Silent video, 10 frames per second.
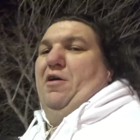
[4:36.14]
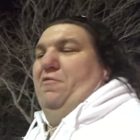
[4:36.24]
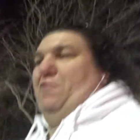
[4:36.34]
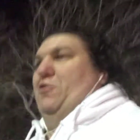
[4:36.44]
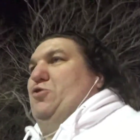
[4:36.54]

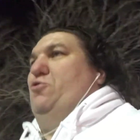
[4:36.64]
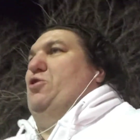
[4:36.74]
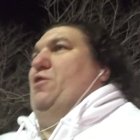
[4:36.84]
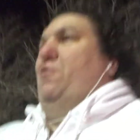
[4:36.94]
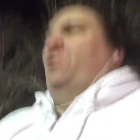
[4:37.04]
if our sous
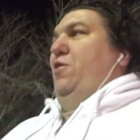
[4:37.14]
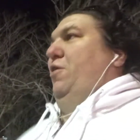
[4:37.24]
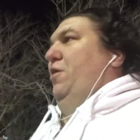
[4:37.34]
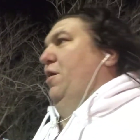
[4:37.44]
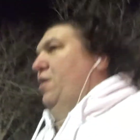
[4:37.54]
chef
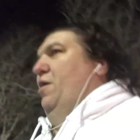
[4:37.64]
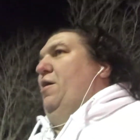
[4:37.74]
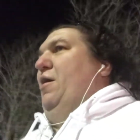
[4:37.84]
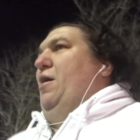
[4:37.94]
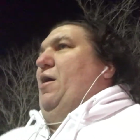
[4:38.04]

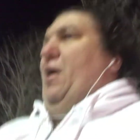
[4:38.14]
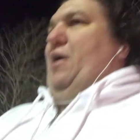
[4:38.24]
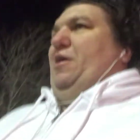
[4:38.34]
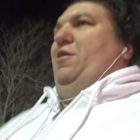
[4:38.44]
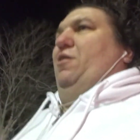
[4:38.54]

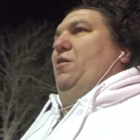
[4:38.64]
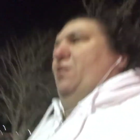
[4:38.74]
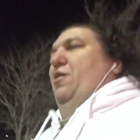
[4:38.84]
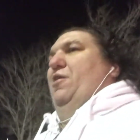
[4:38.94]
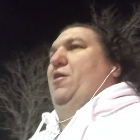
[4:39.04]
had any
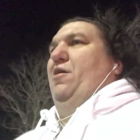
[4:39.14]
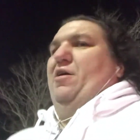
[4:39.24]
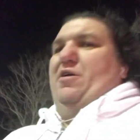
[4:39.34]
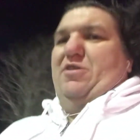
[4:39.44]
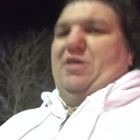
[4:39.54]

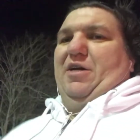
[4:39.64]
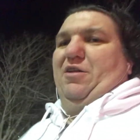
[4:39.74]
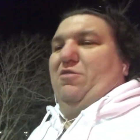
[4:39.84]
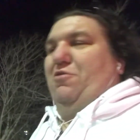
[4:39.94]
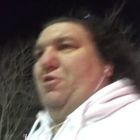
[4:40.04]
insight
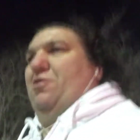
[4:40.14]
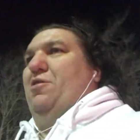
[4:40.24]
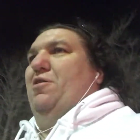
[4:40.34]
into it,